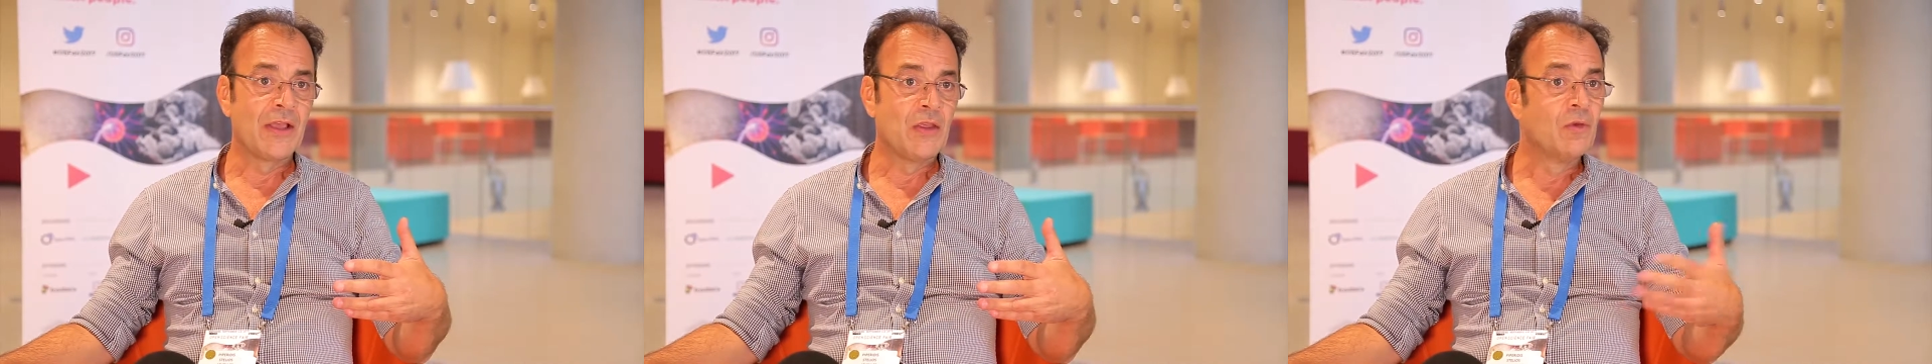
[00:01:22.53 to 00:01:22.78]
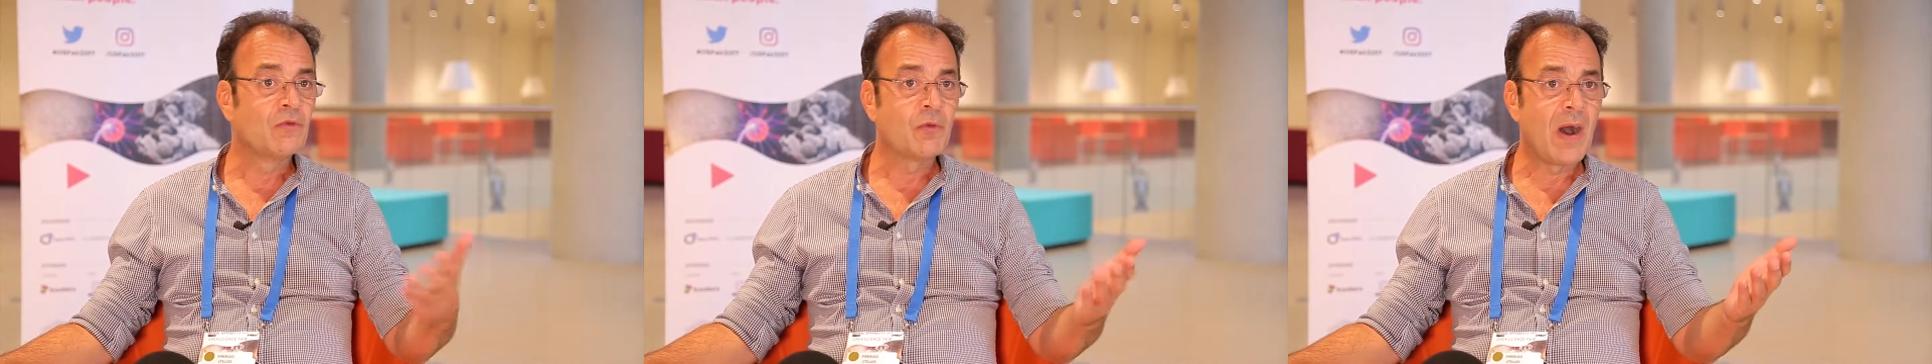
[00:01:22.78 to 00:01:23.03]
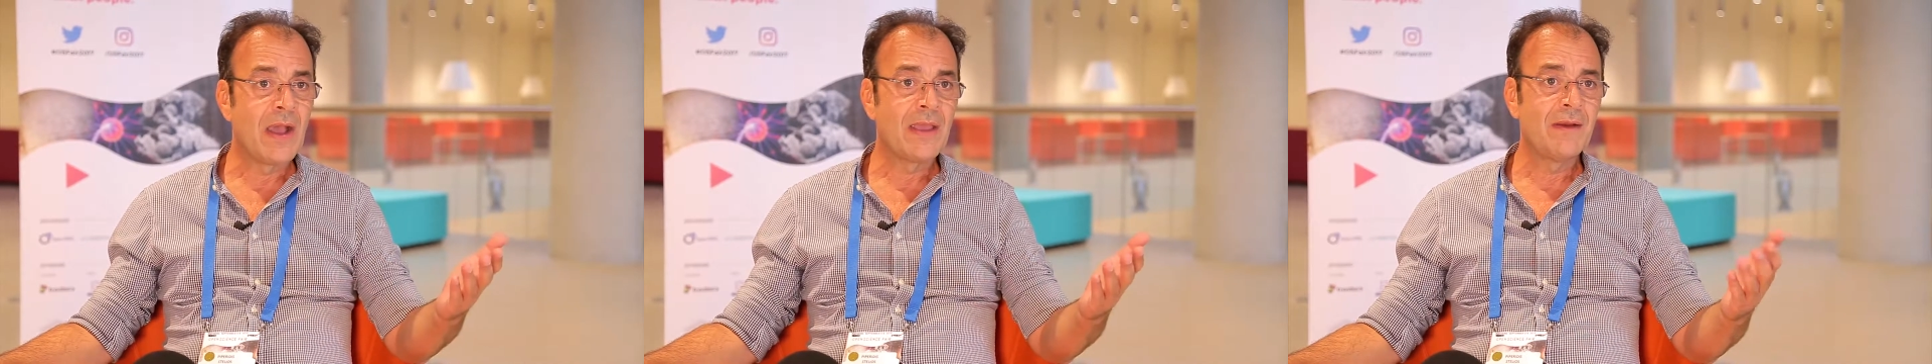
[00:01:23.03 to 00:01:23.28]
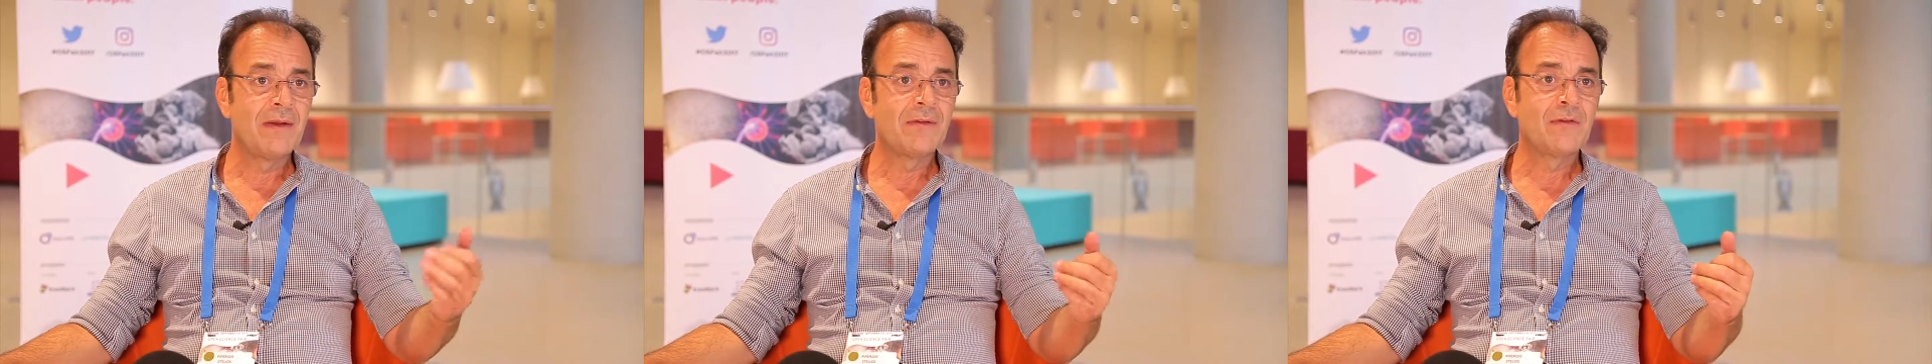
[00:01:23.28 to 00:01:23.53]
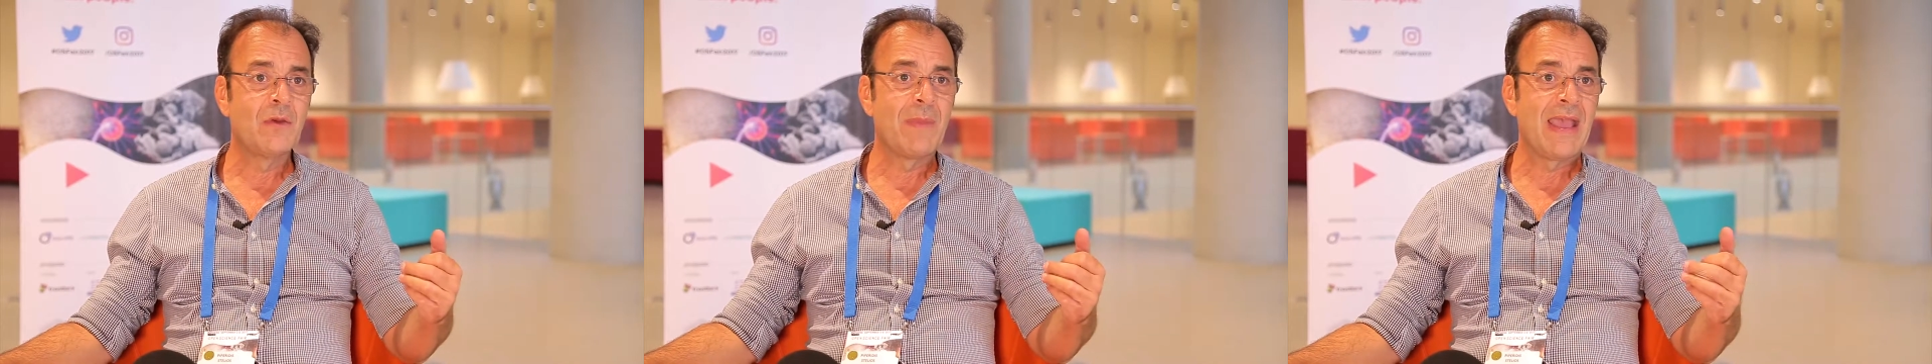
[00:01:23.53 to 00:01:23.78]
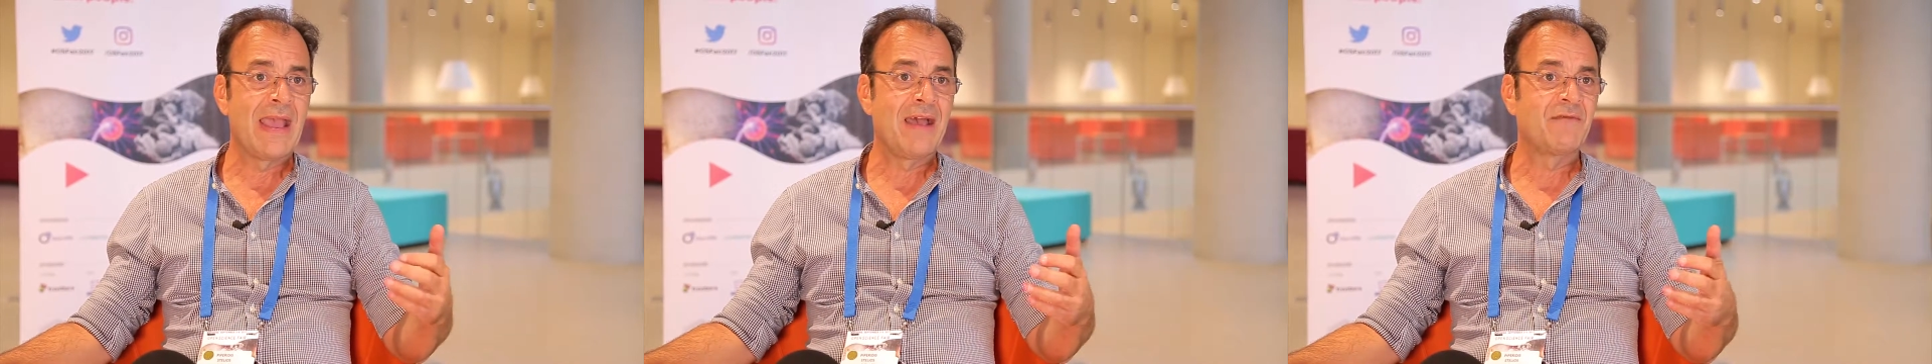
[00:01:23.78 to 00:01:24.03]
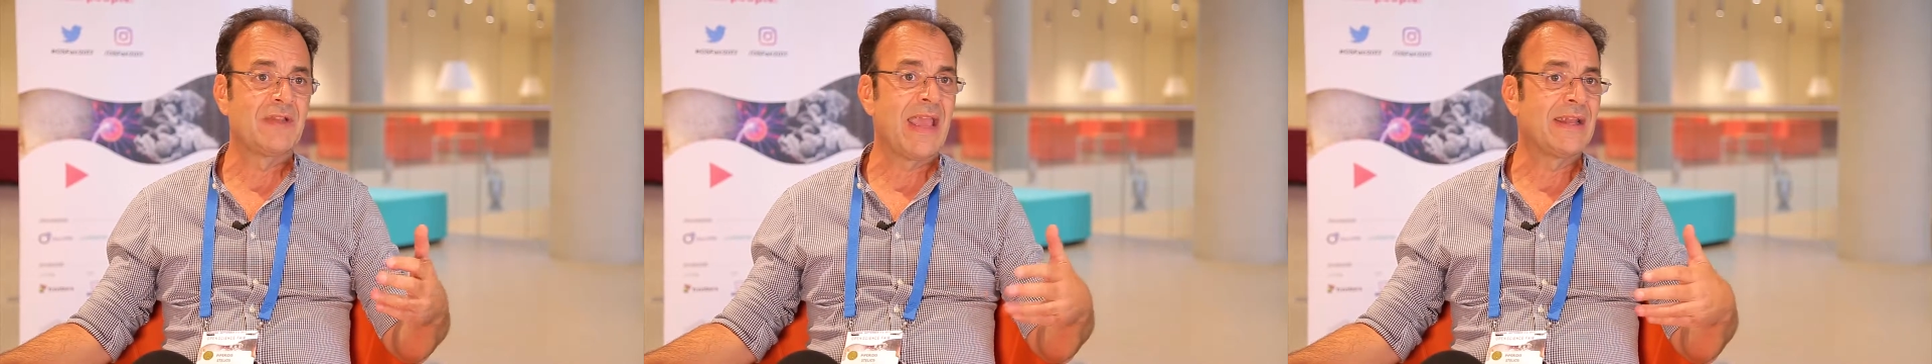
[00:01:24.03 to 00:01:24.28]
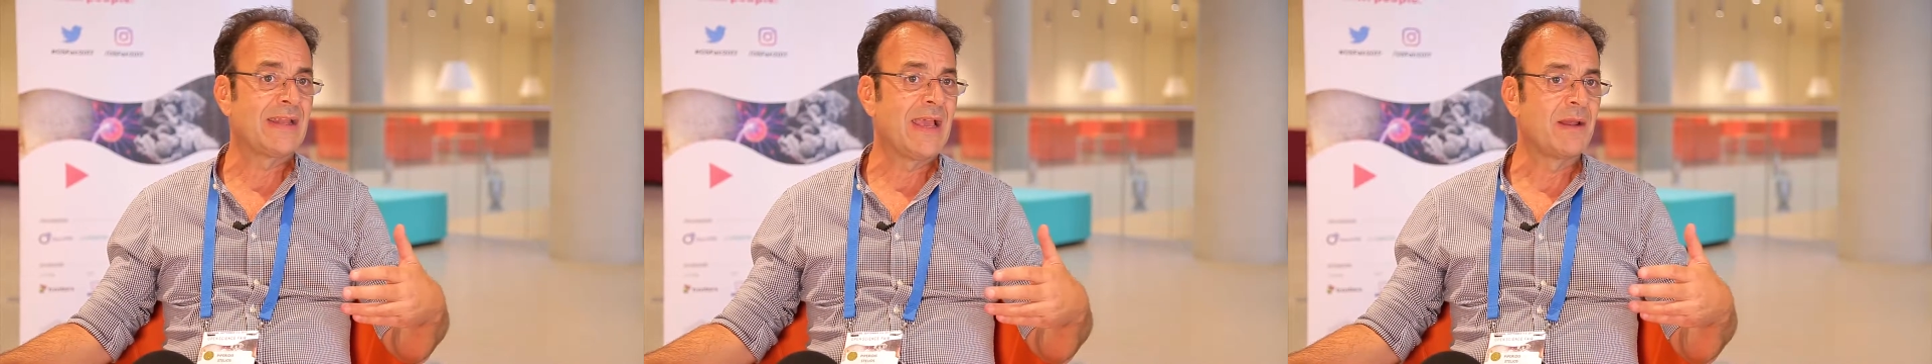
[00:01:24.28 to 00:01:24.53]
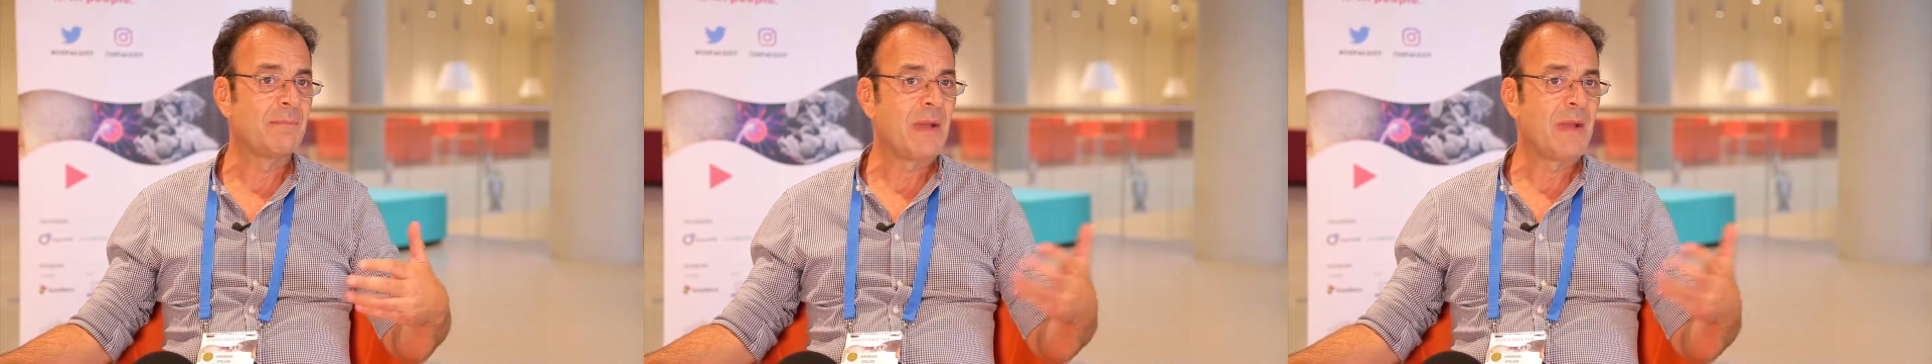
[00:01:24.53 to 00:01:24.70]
news wires. You may have data in